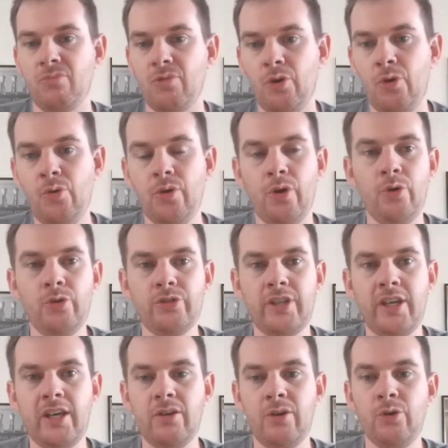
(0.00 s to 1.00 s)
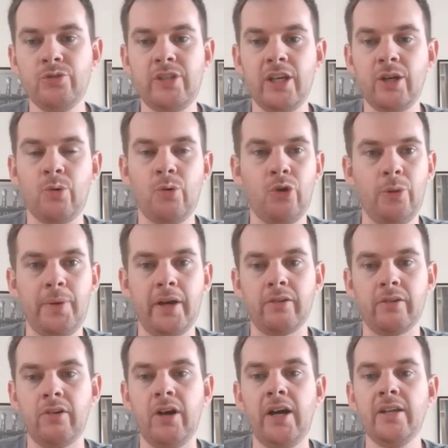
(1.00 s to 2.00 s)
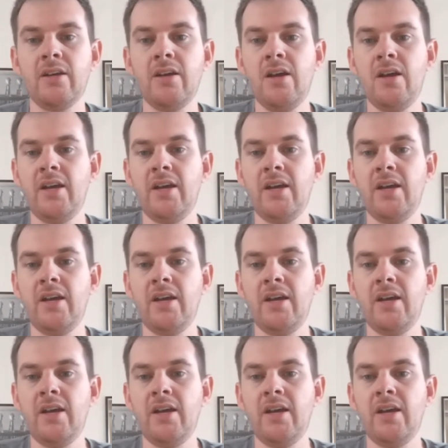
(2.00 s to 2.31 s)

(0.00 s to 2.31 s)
Who, who's their who's their quarterback? Right?